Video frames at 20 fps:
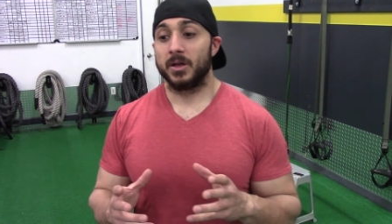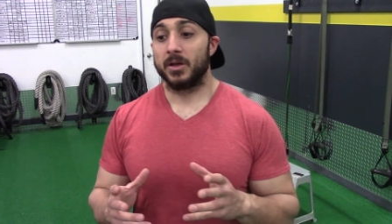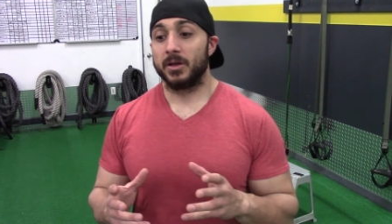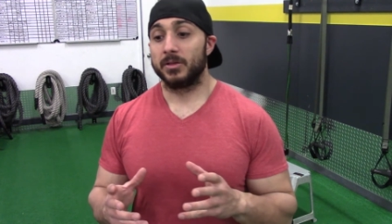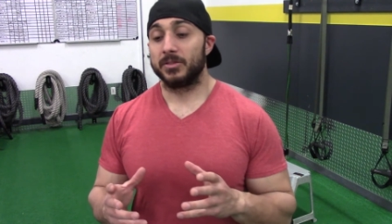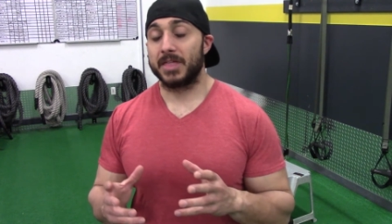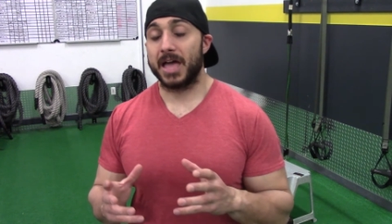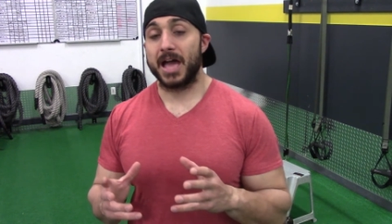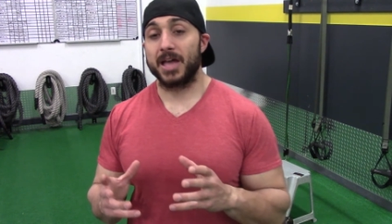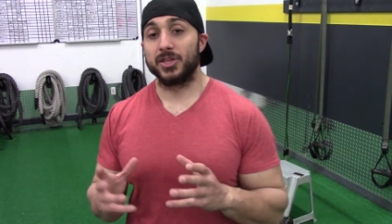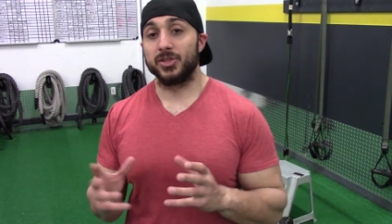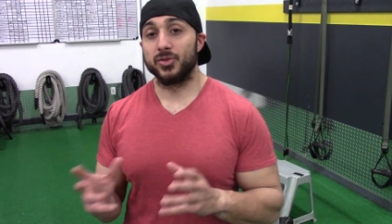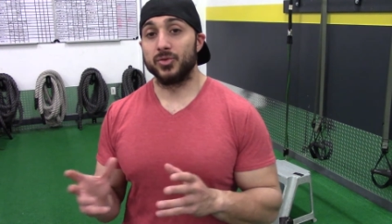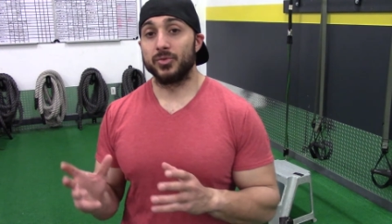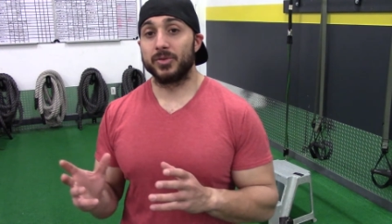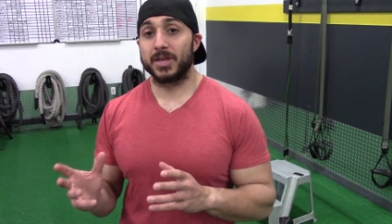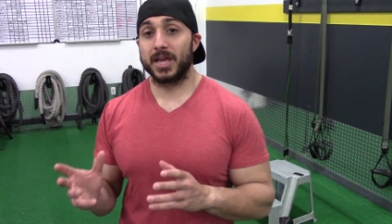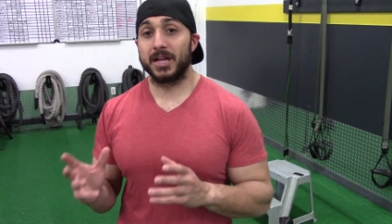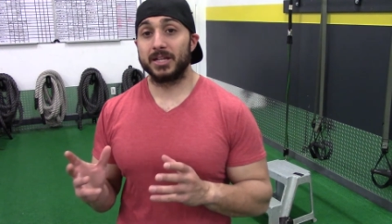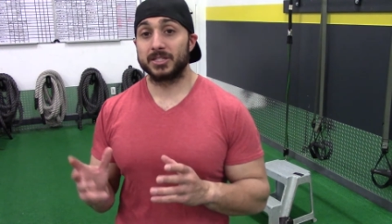that
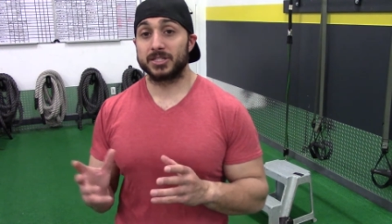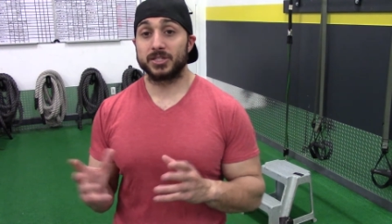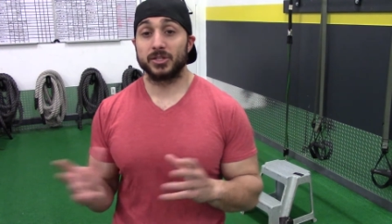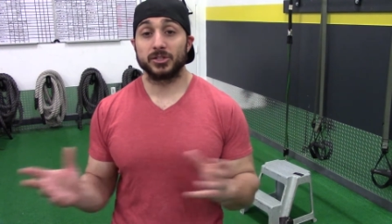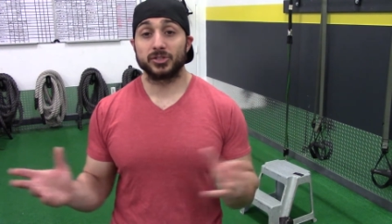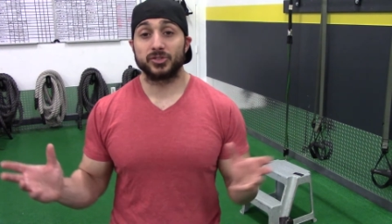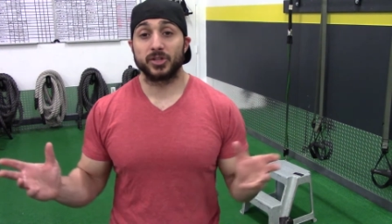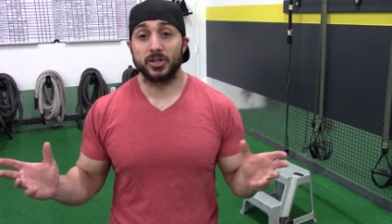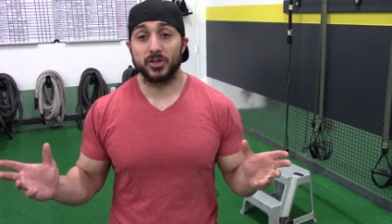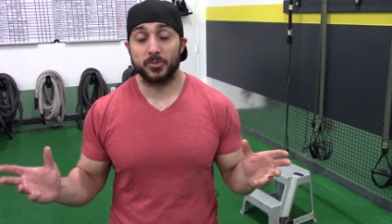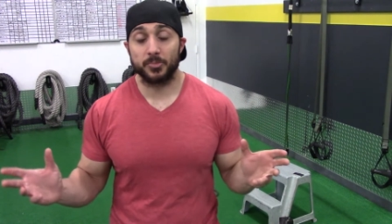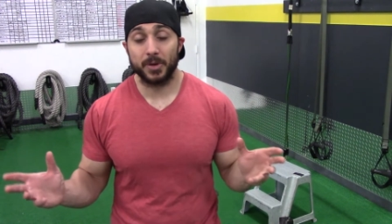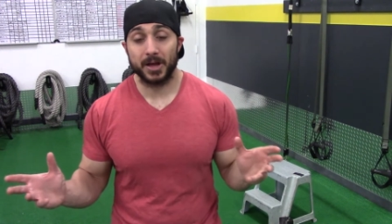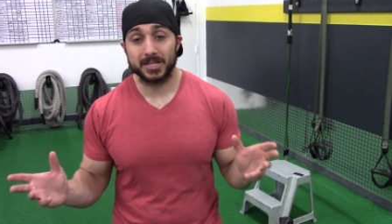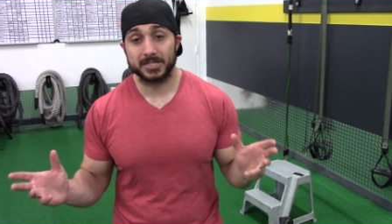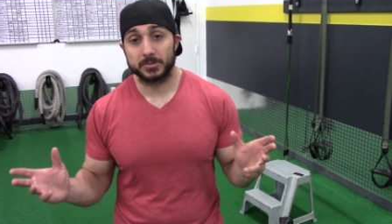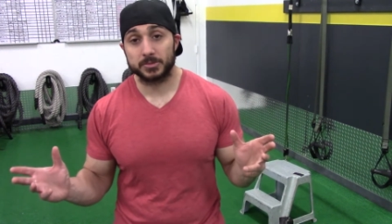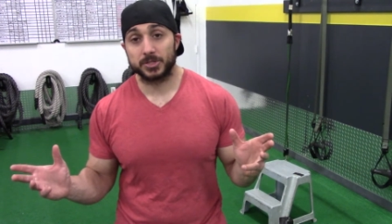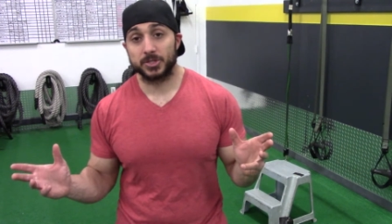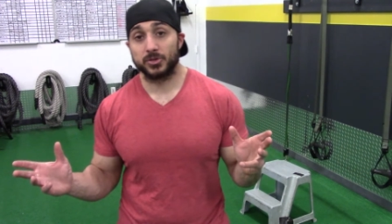you can still train your
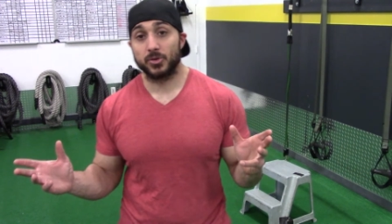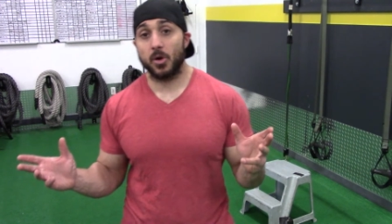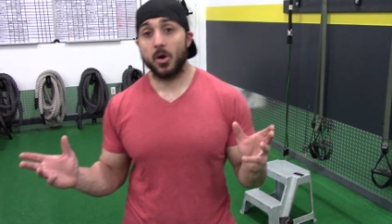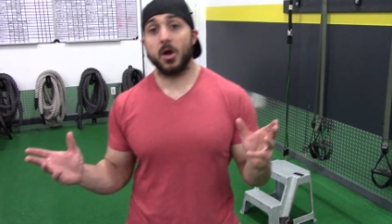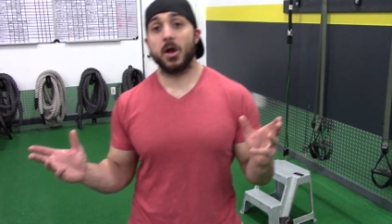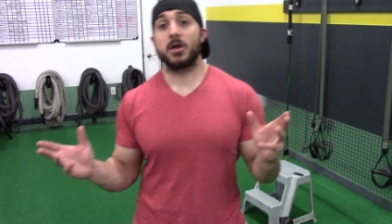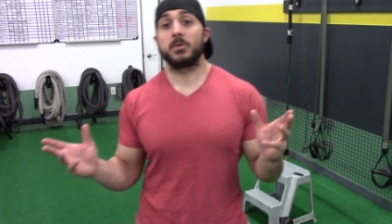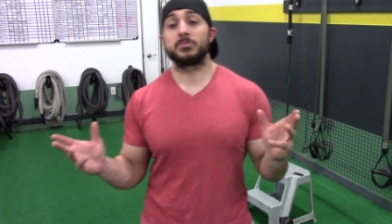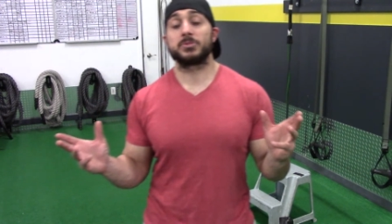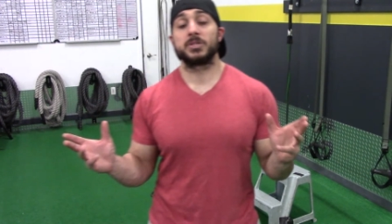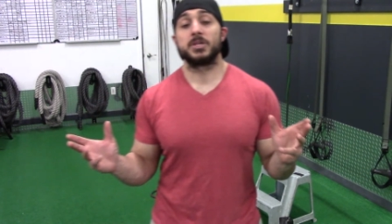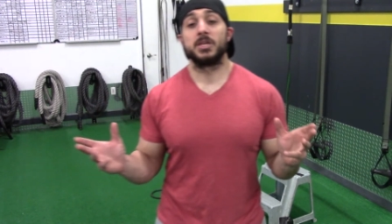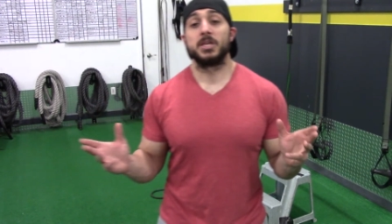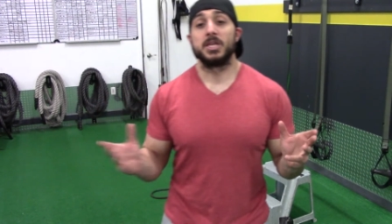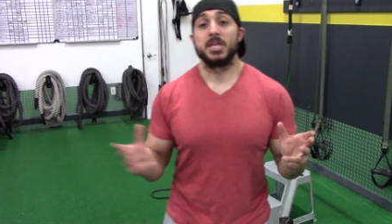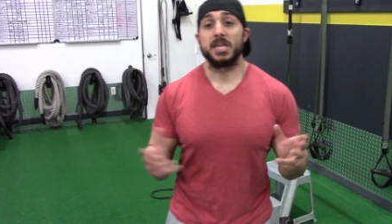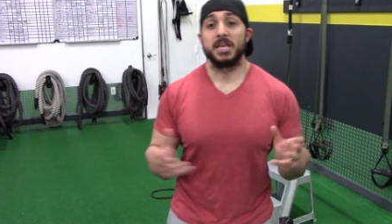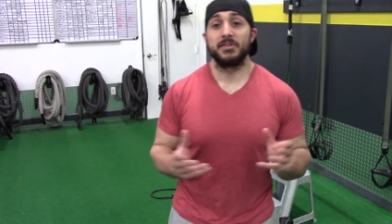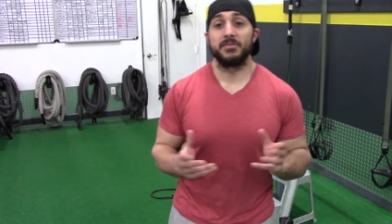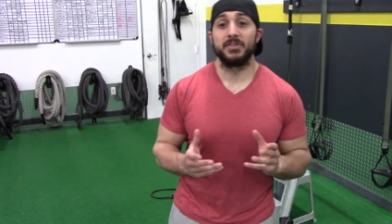biceps and your arms
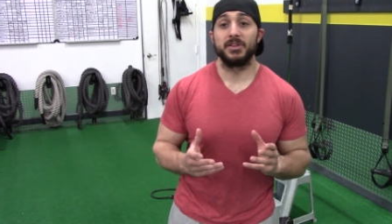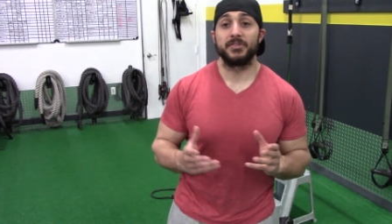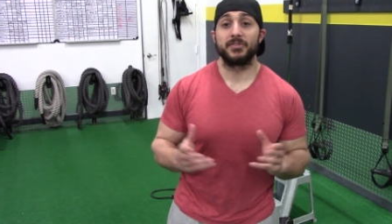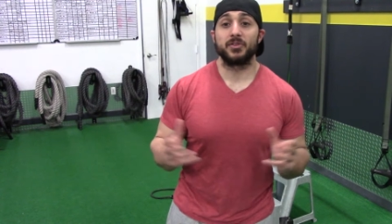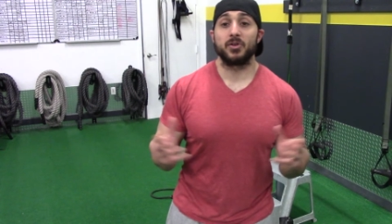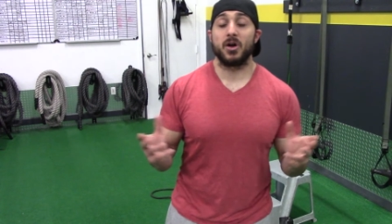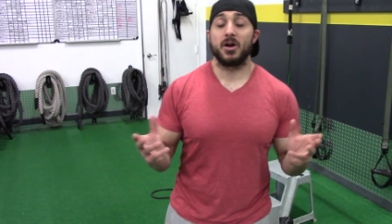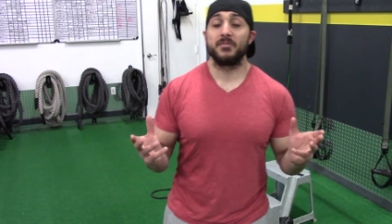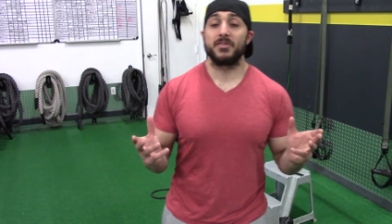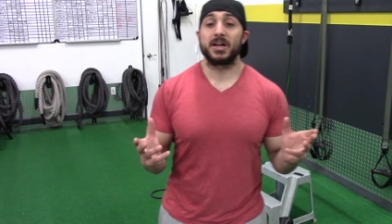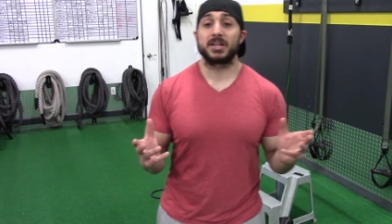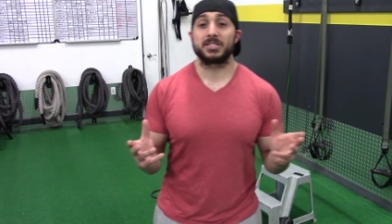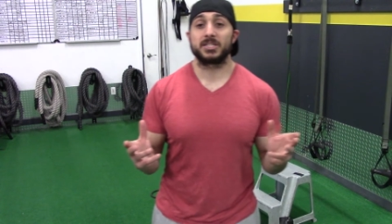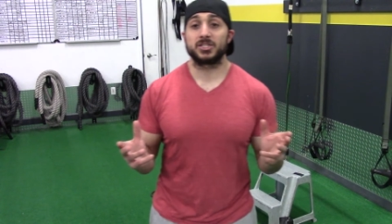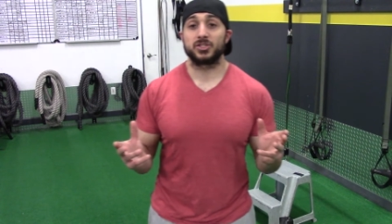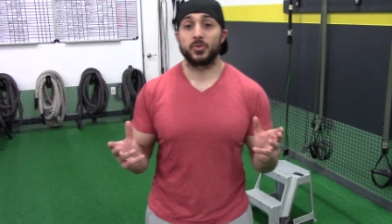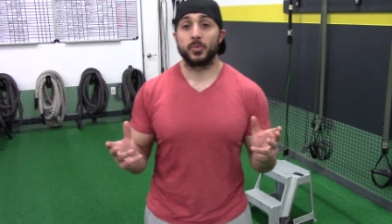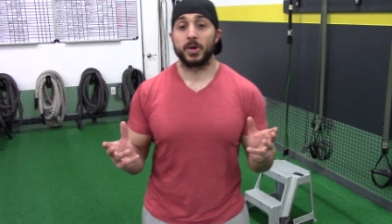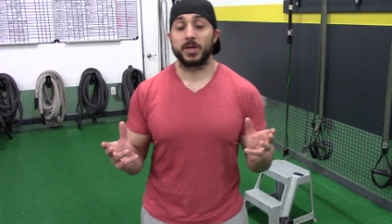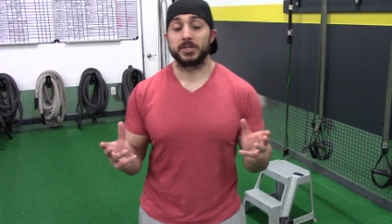even if you don't have
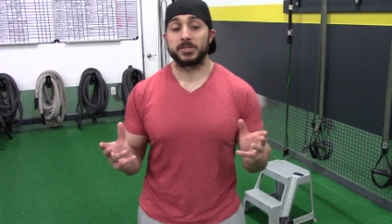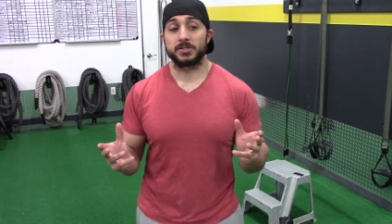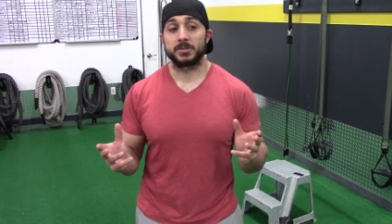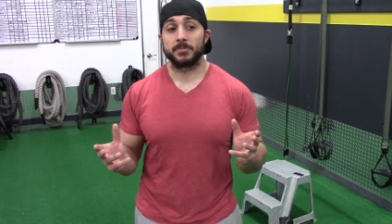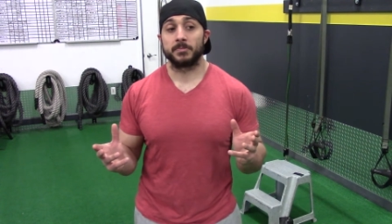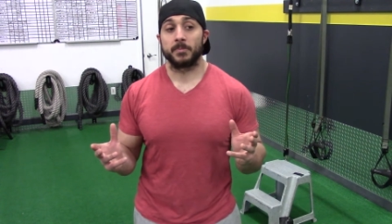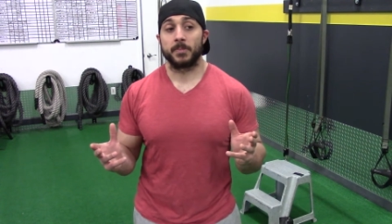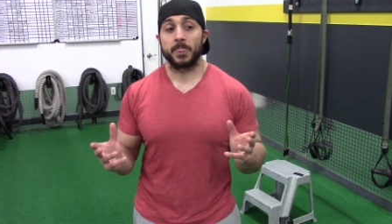access to weights.